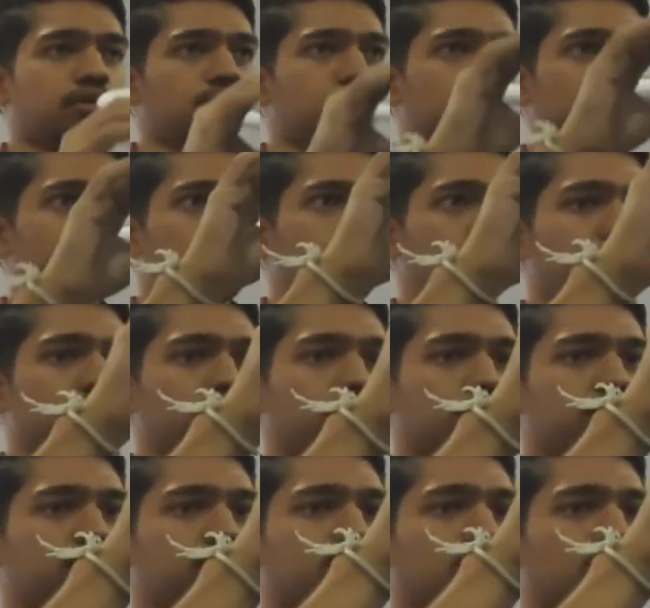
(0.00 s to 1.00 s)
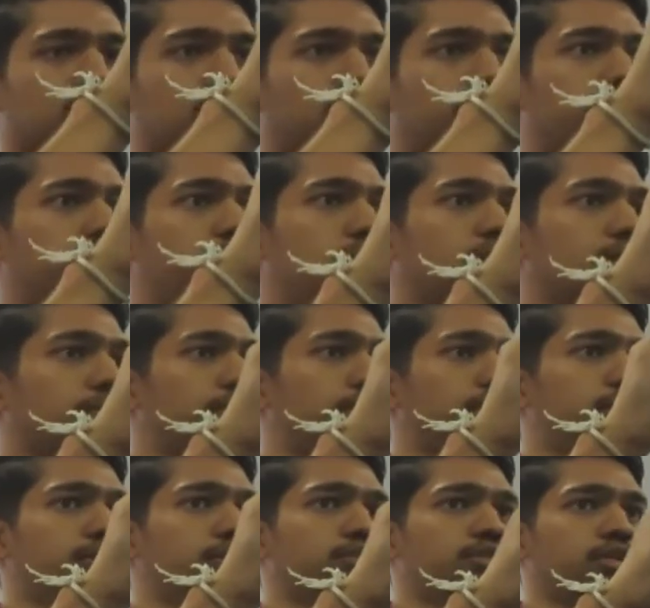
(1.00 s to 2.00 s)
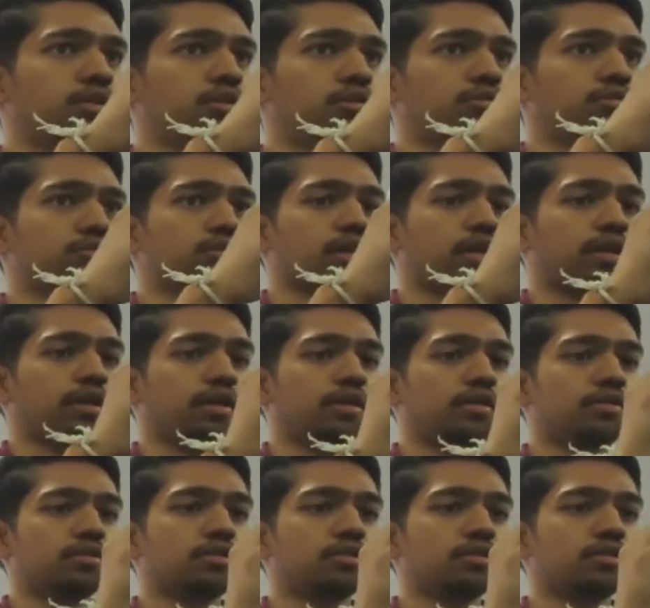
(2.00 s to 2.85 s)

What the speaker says: right? This is how a beta pleated sheet looks like.